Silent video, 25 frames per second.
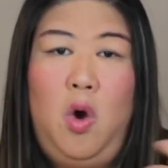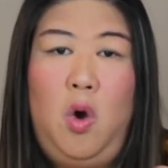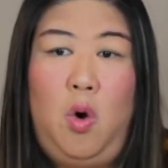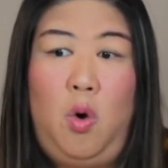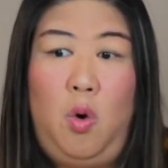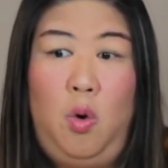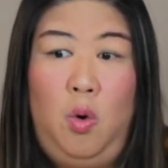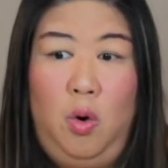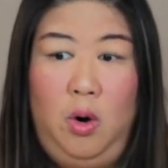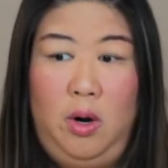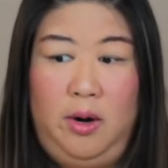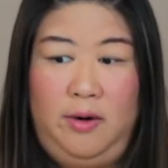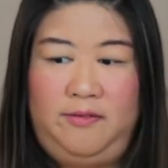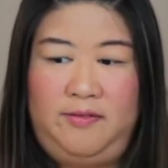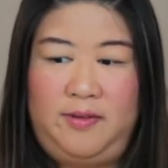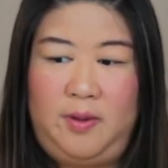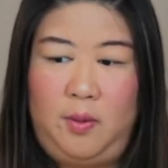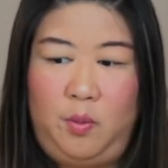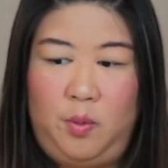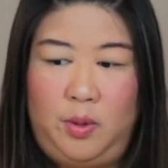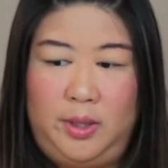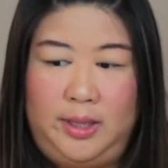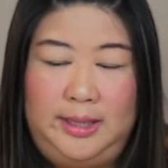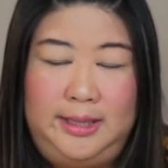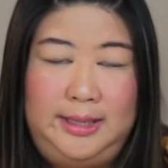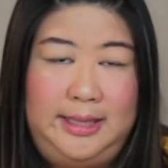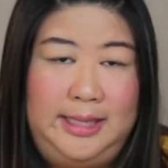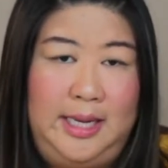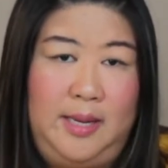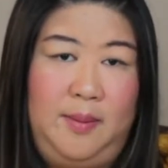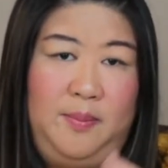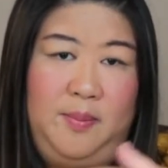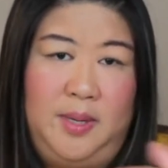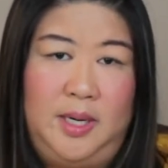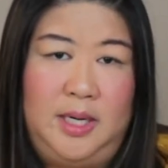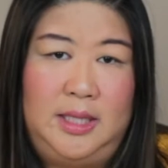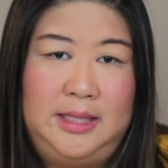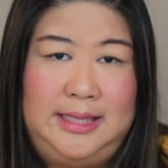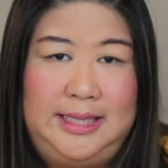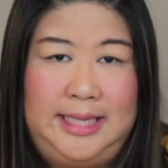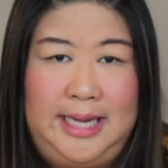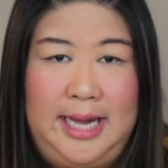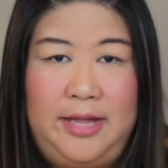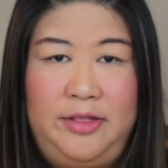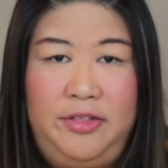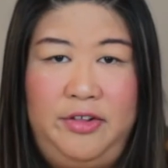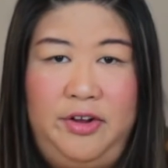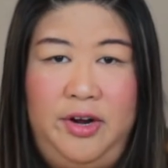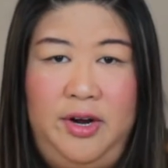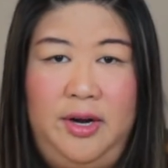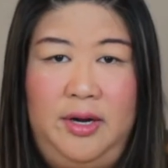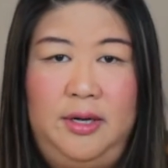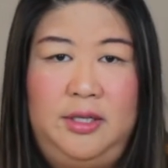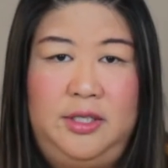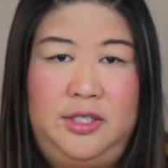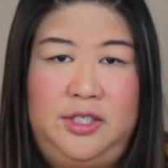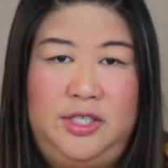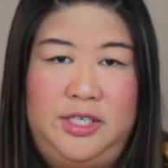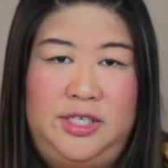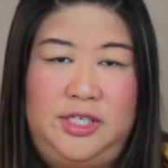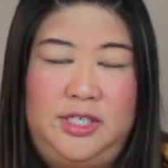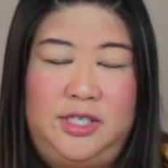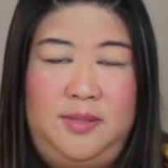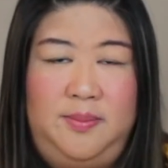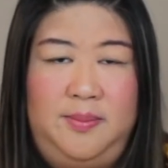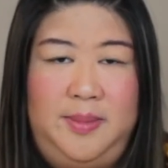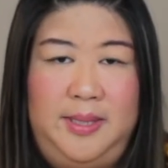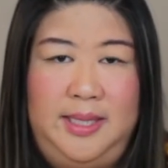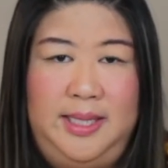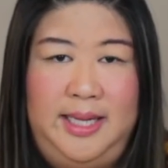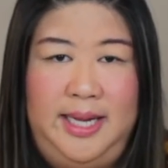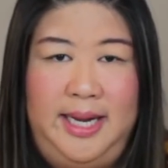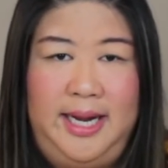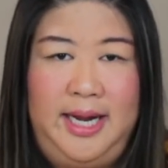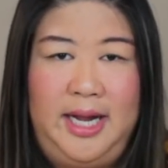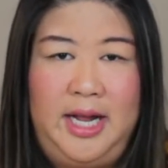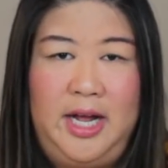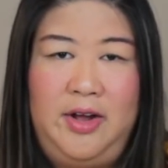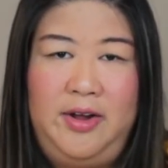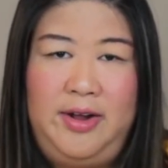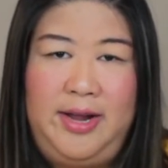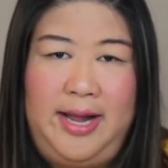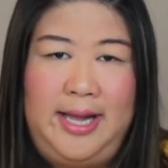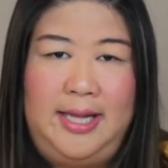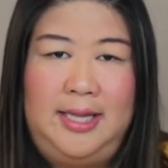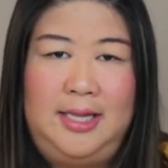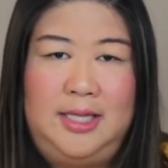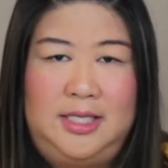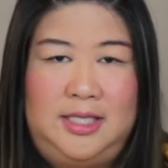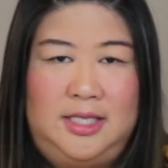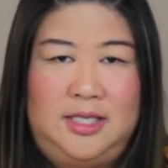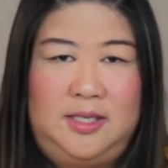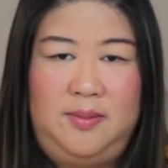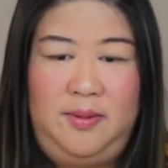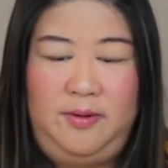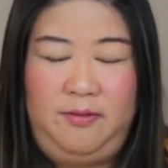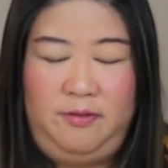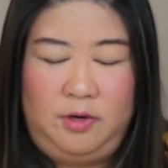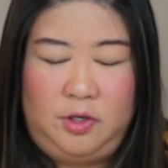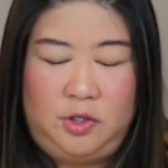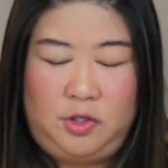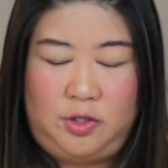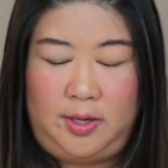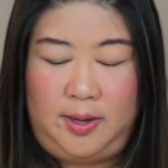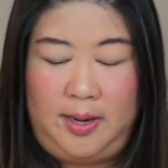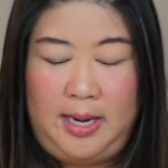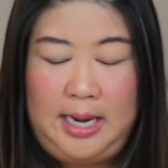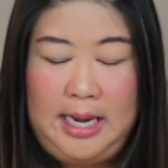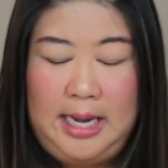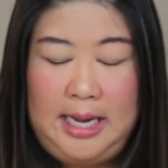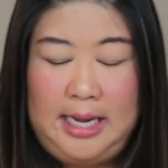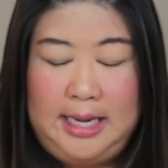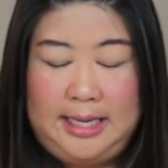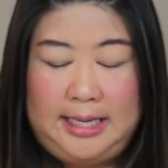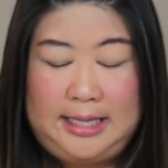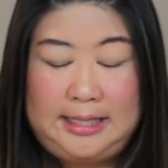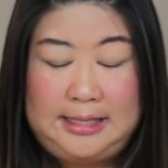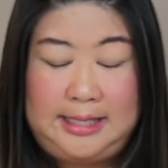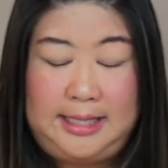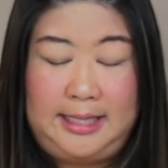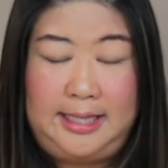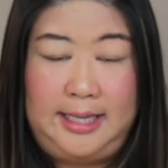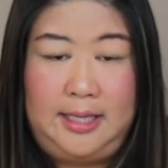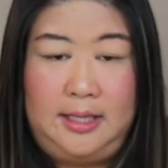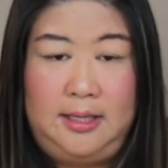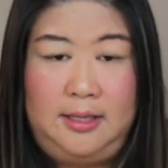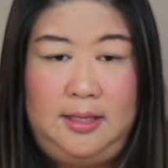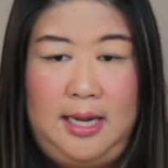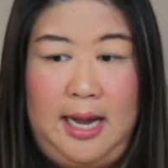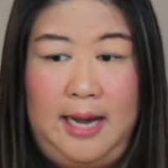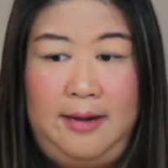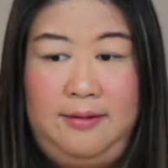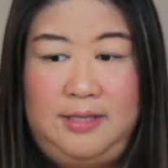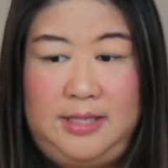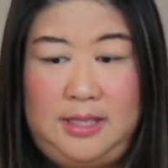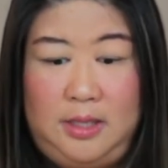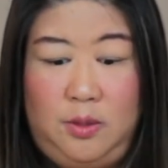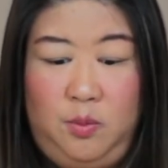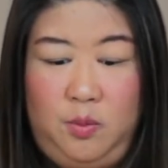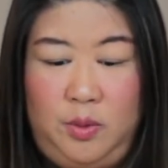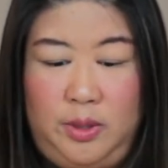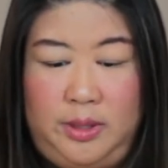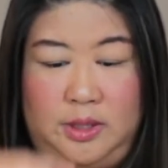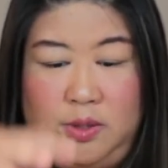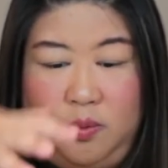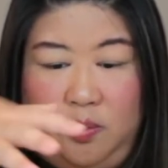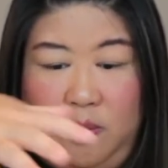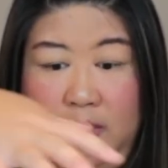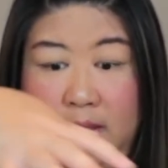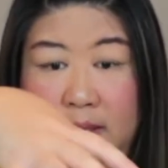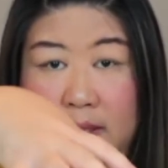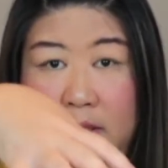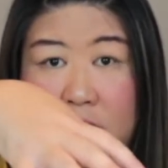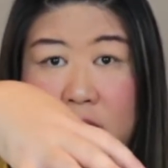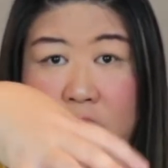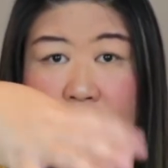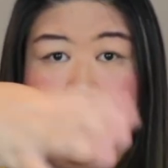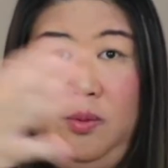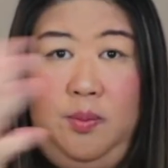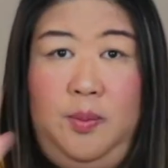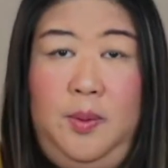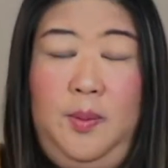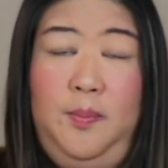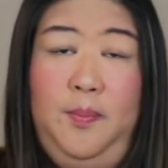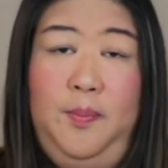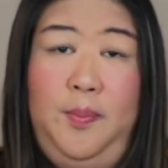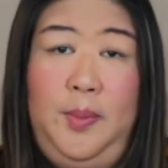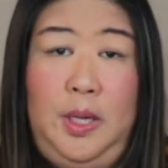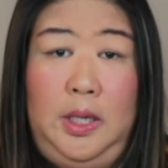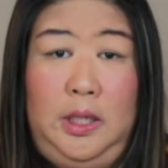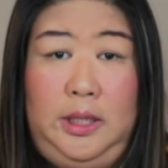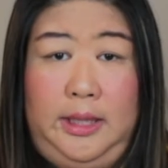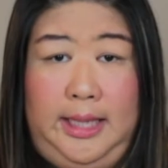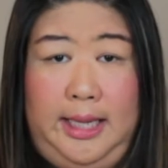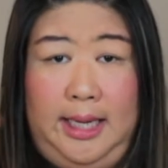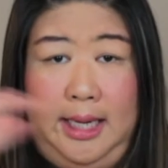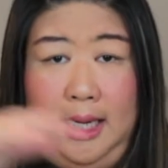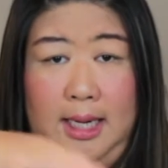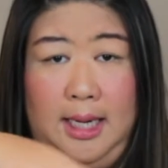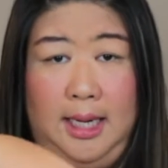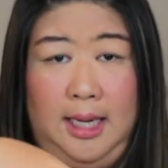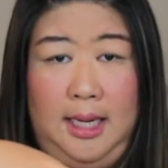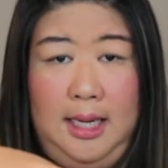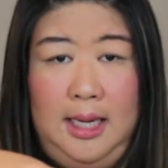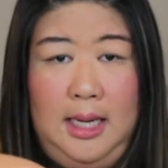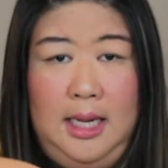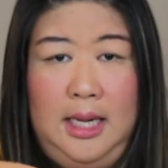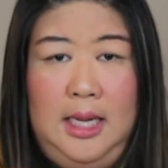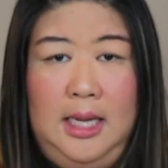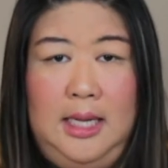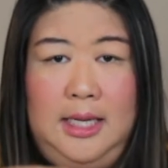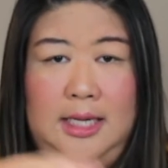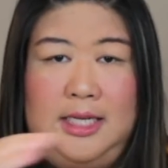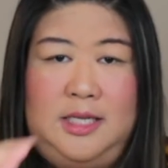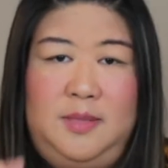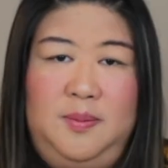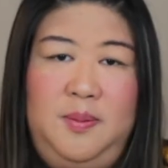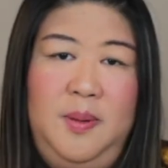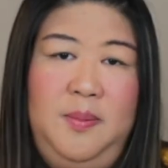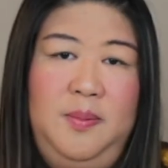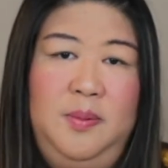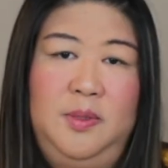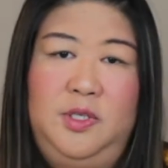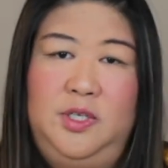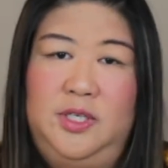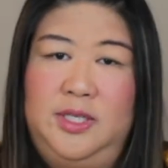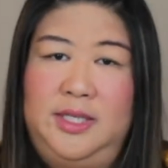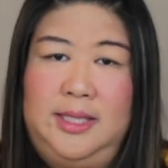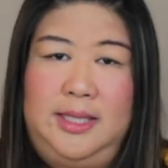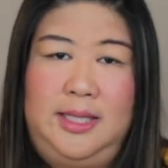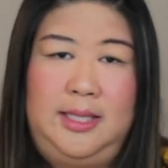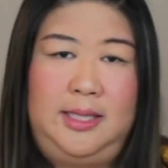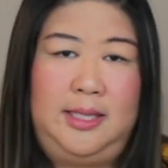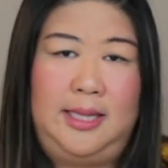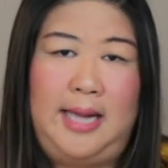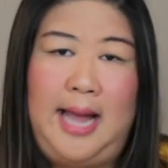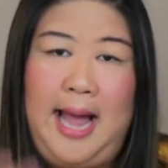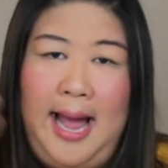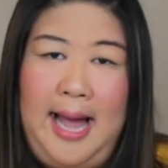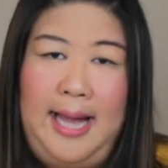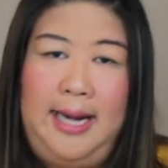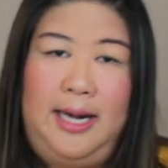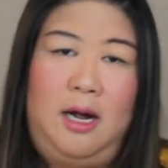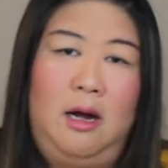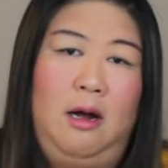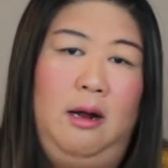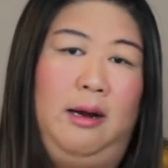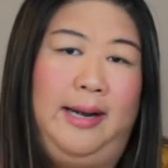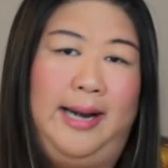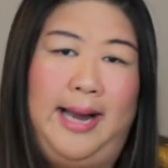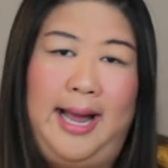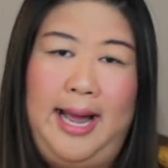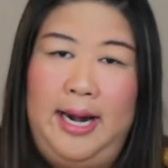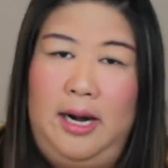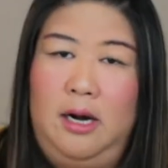Or if I wanted to keep it all together, just to be like, okay, this is my first trip. Because I've seen ones where it's super bulky, because people just add on.